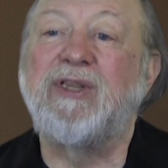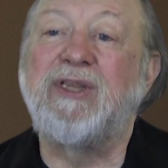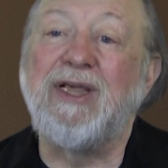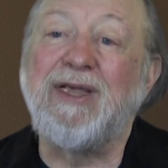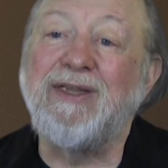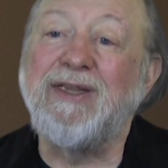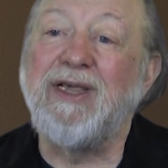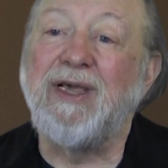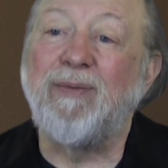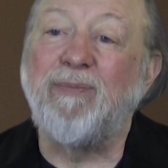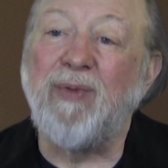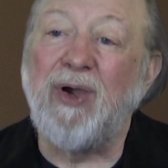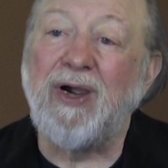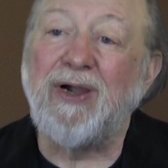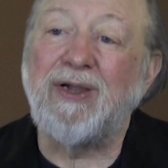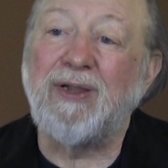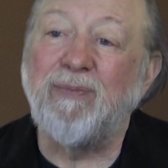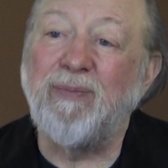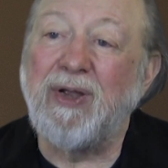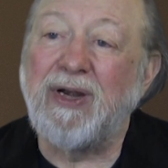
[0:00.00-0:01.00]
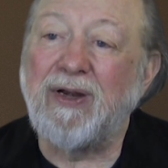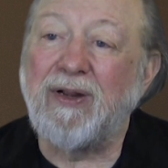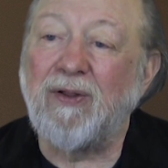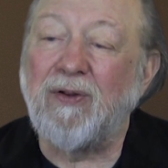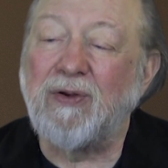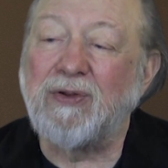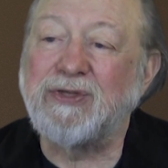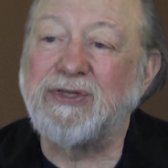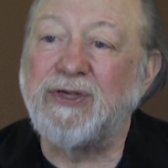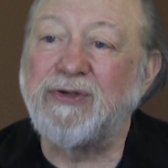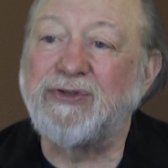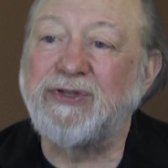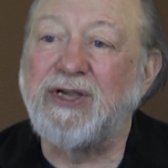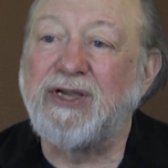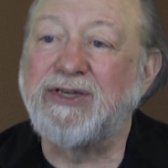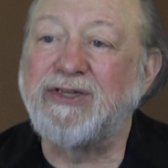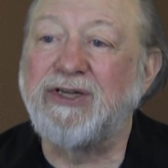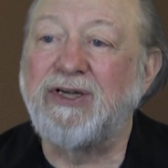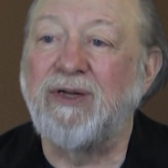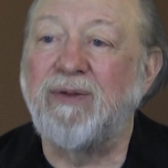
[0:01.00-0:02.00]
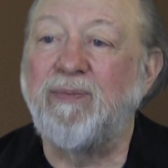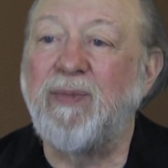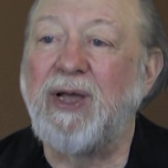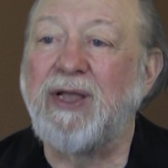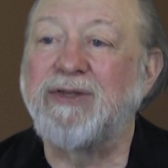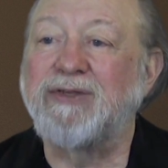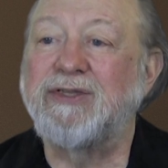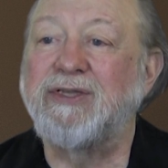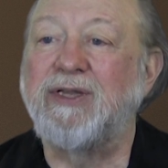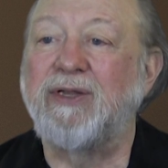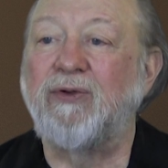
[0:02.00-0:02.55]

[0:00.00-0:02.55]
then the American Medical Association announced